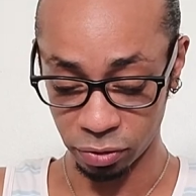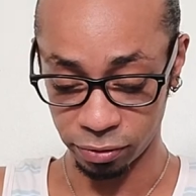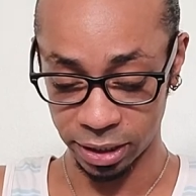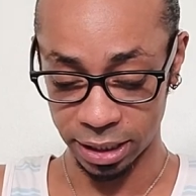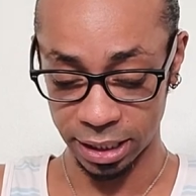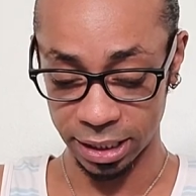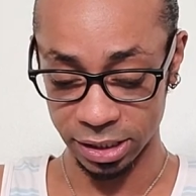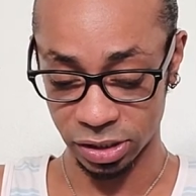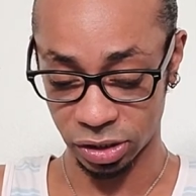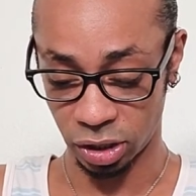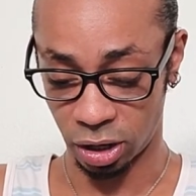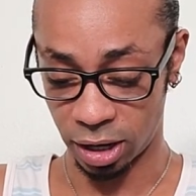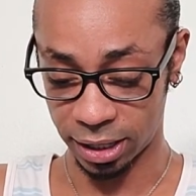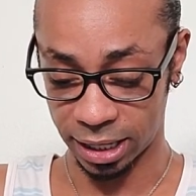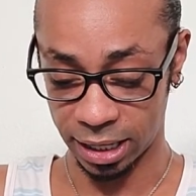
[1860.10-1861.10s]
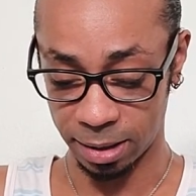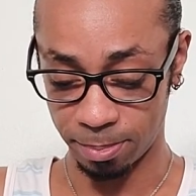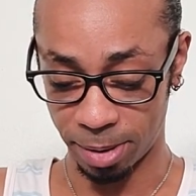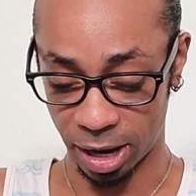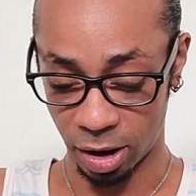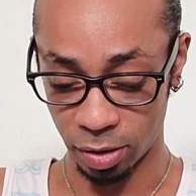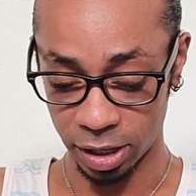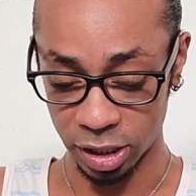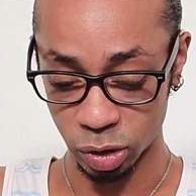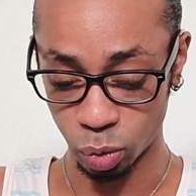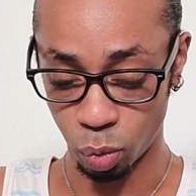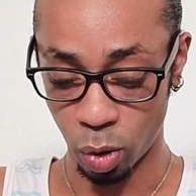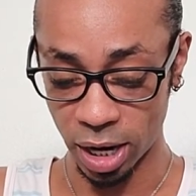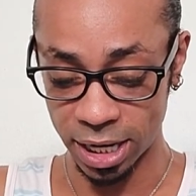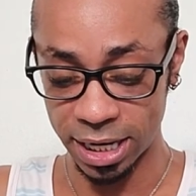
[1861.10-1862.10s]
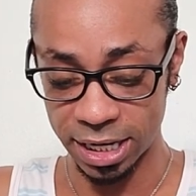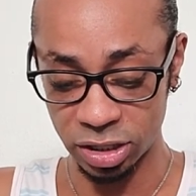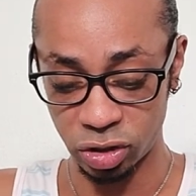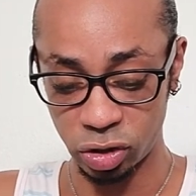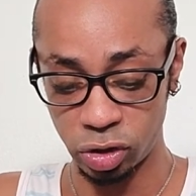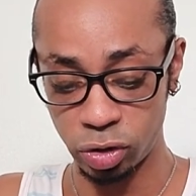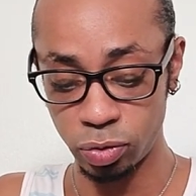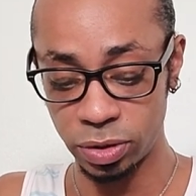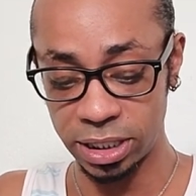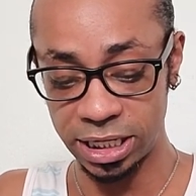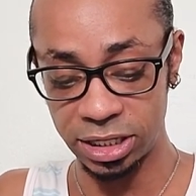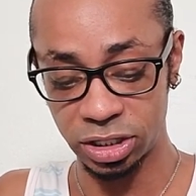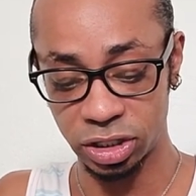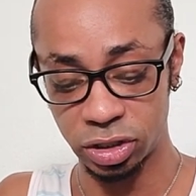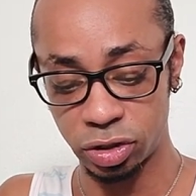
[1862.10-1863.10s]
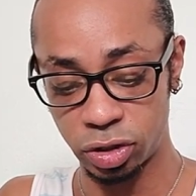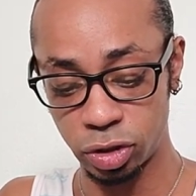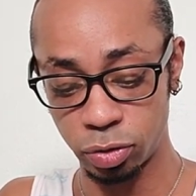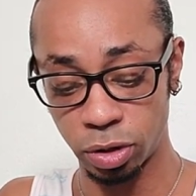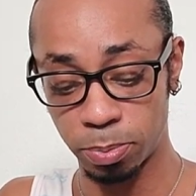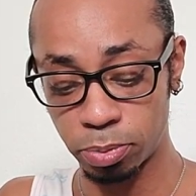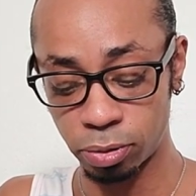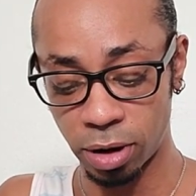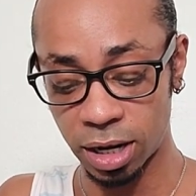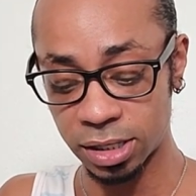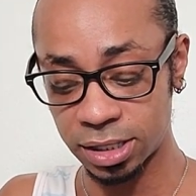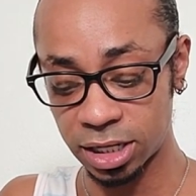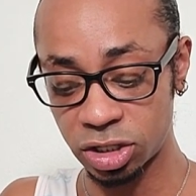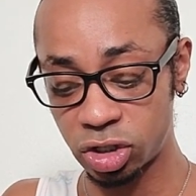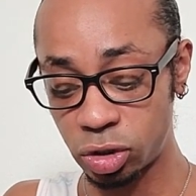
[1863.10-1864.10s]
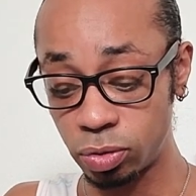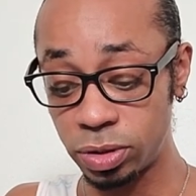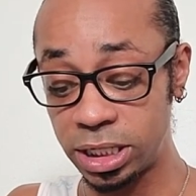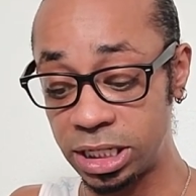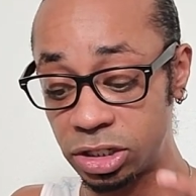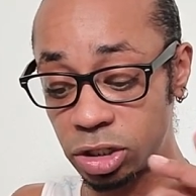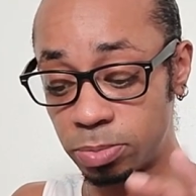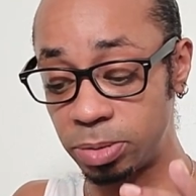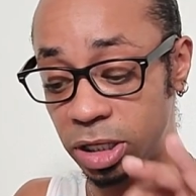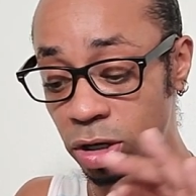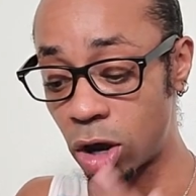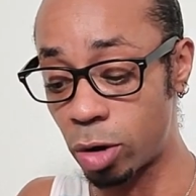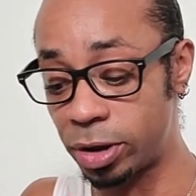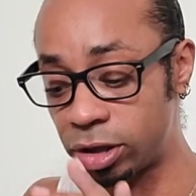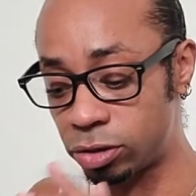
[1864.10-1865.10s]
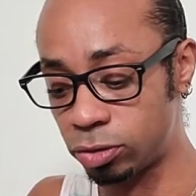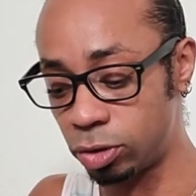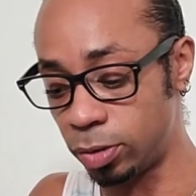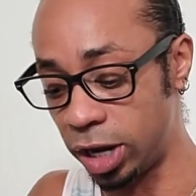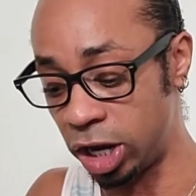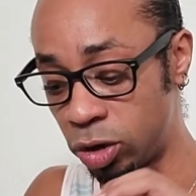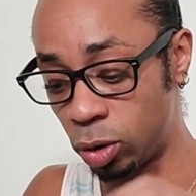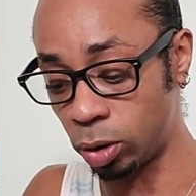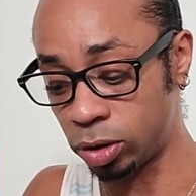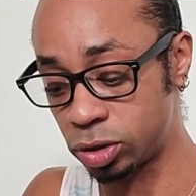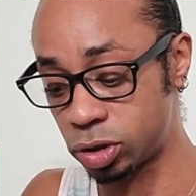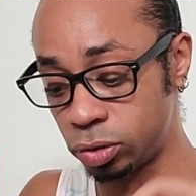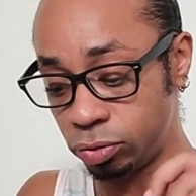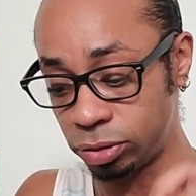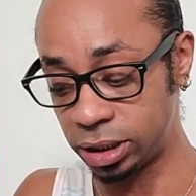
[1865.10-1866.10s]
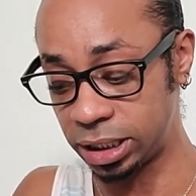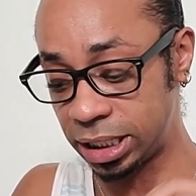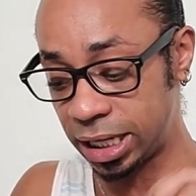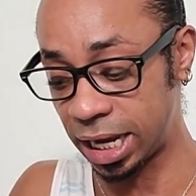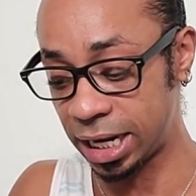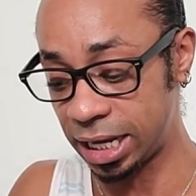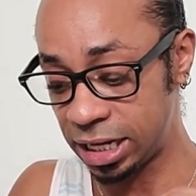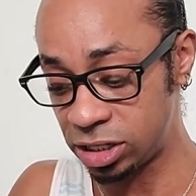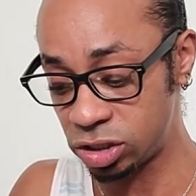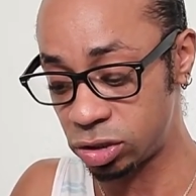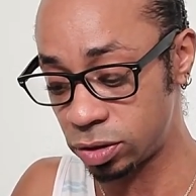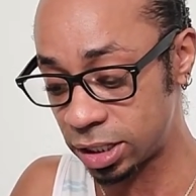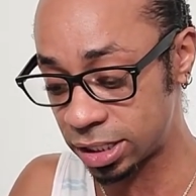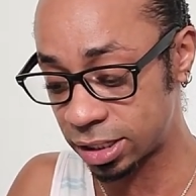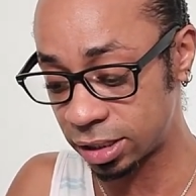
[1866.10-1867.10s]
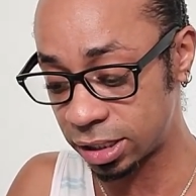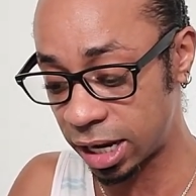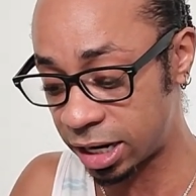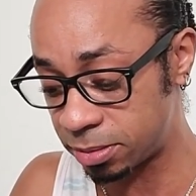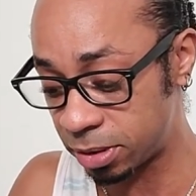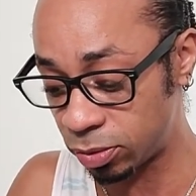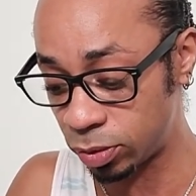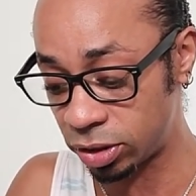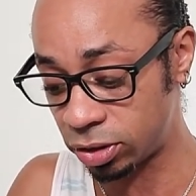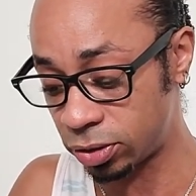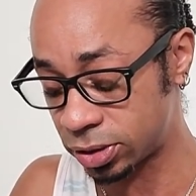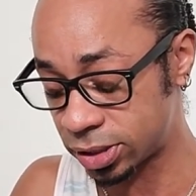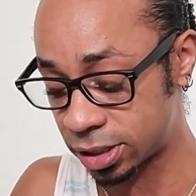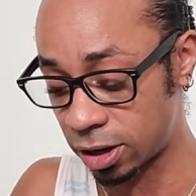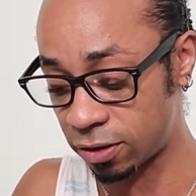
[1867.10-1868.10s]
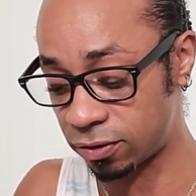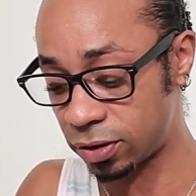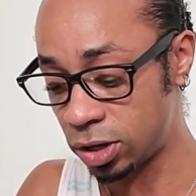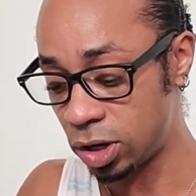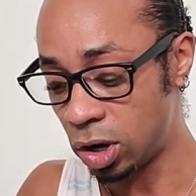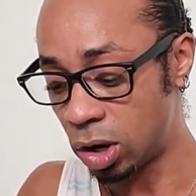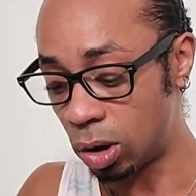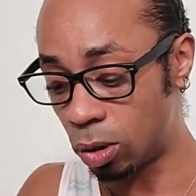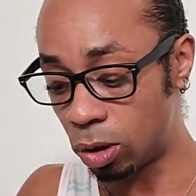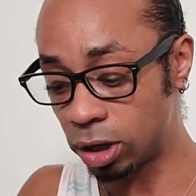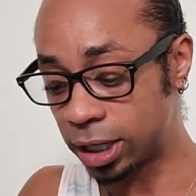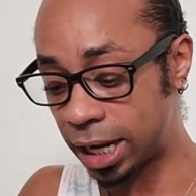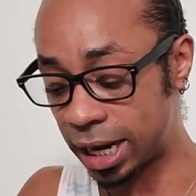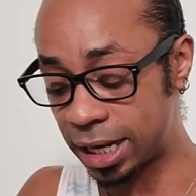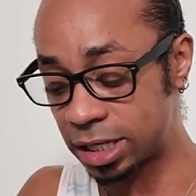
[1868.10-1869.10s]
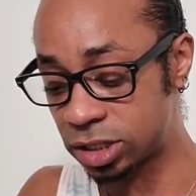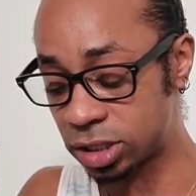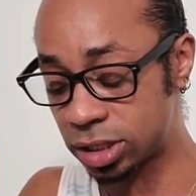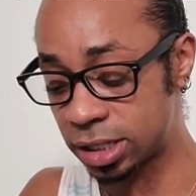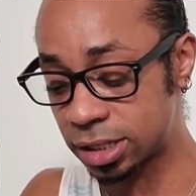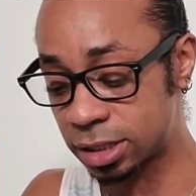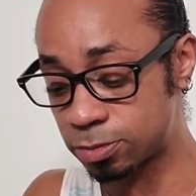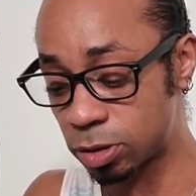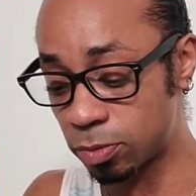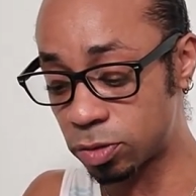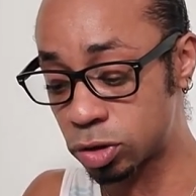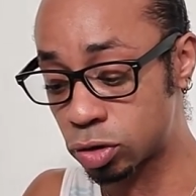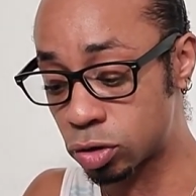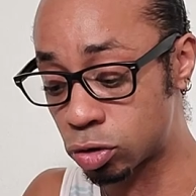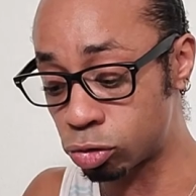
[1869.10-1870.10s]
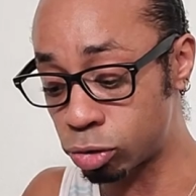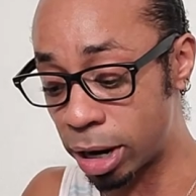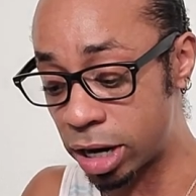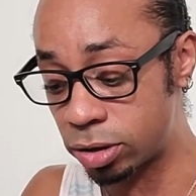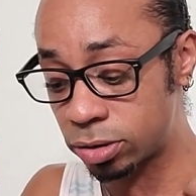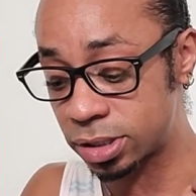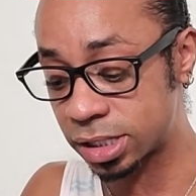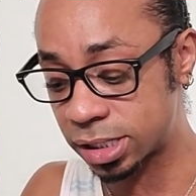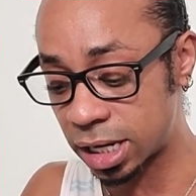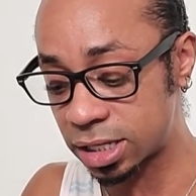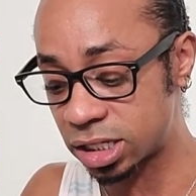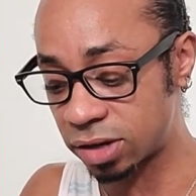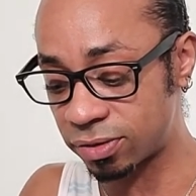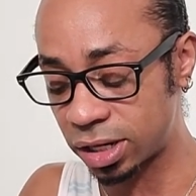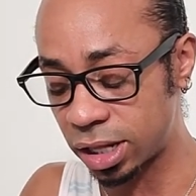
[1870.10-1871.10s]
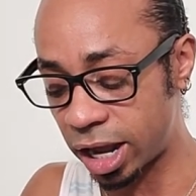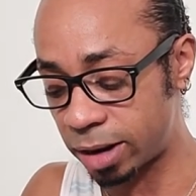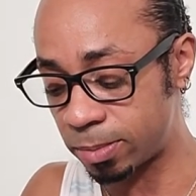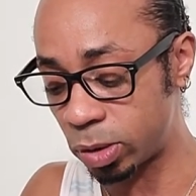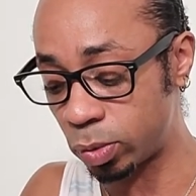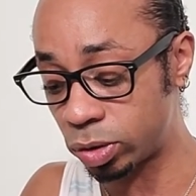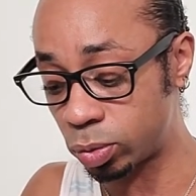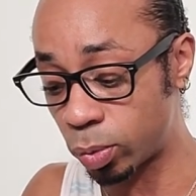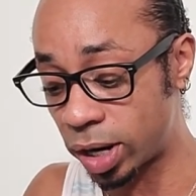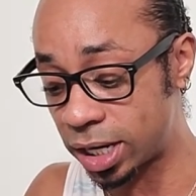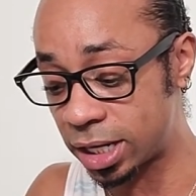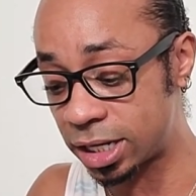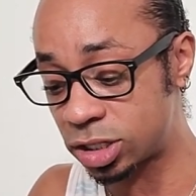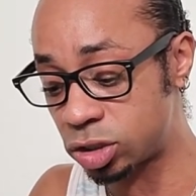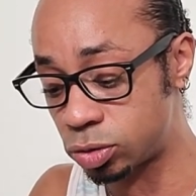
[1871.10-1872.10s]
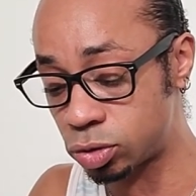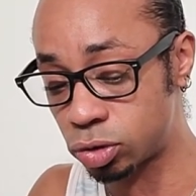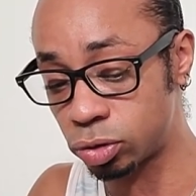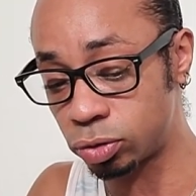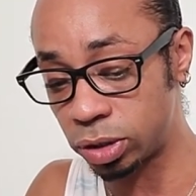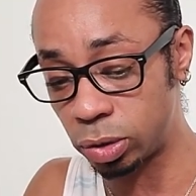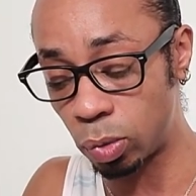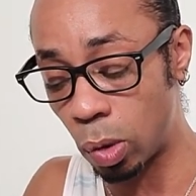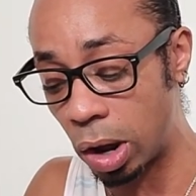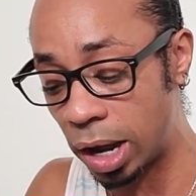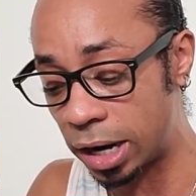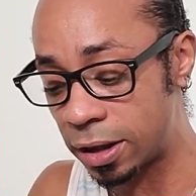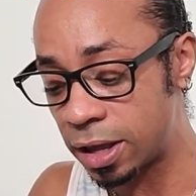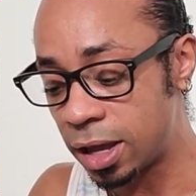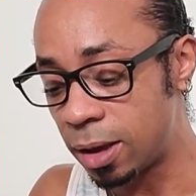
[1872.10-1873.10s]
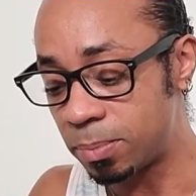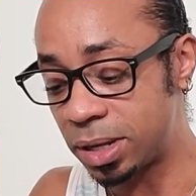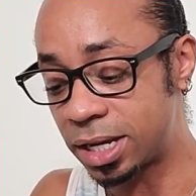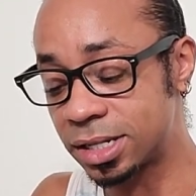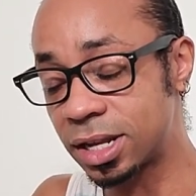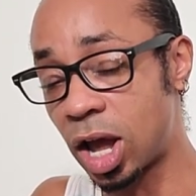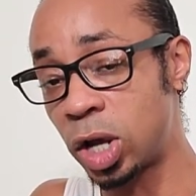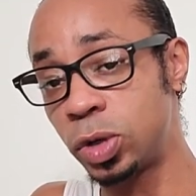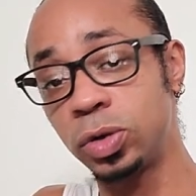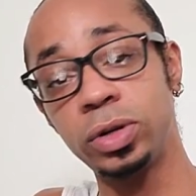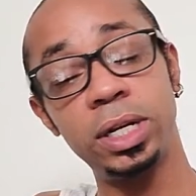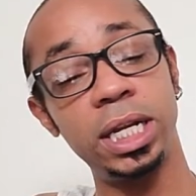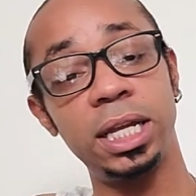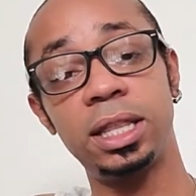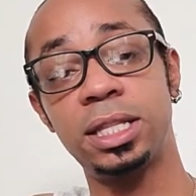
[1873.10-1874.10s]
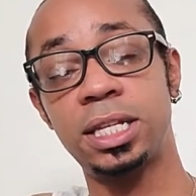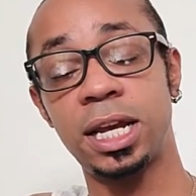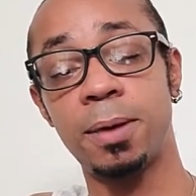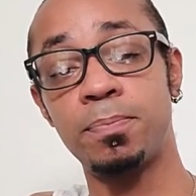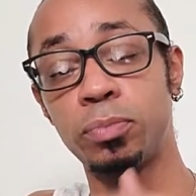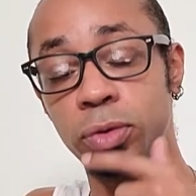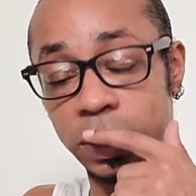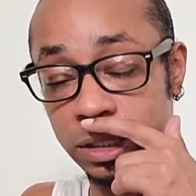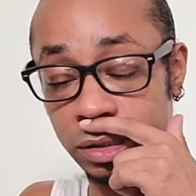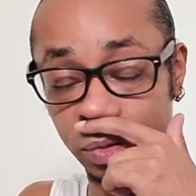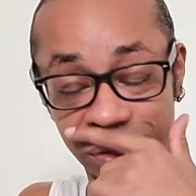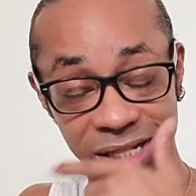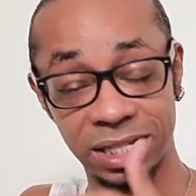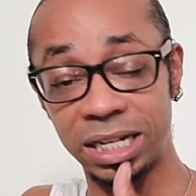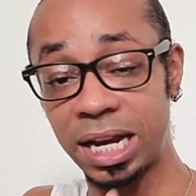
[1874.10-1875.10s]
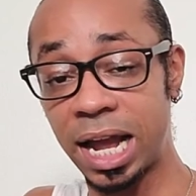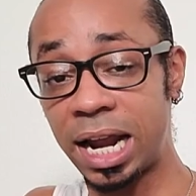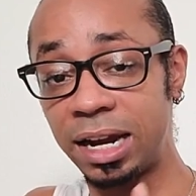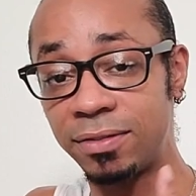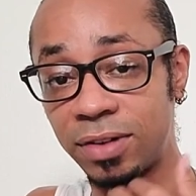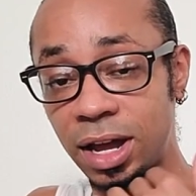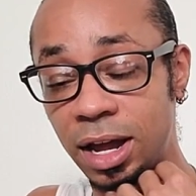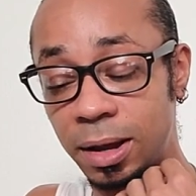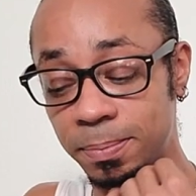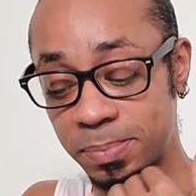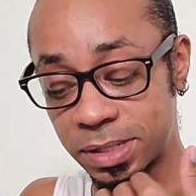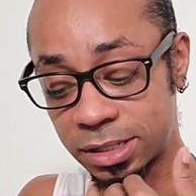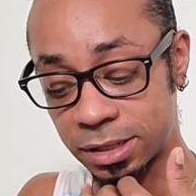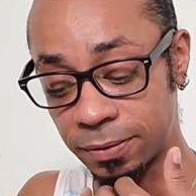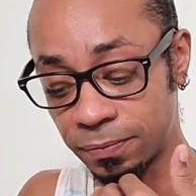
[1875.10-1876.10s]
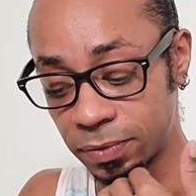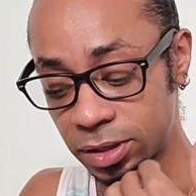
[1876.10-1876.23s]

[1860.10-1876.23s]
your reading is talking about is what it is you need to do, the process you need to be going through in order to really get into this alignment with yourself or get into this greater sense of alignment with what it is you truly want. Because underneath temperance was the Nine of Cups.